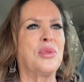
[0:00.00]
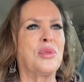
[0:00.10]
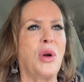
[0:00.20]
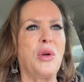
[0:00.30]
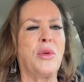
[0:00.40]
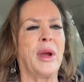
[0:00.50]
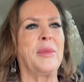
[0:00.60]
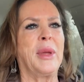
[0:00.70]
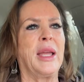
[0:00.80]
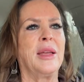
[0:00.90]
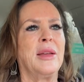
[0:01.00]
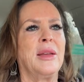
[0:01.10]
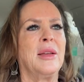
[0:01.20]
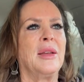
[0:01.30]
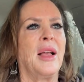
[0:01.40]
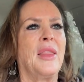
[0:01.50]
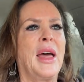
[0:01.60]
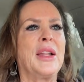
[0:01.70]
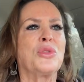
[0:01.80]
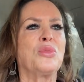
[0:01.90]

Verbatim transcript: programming that it's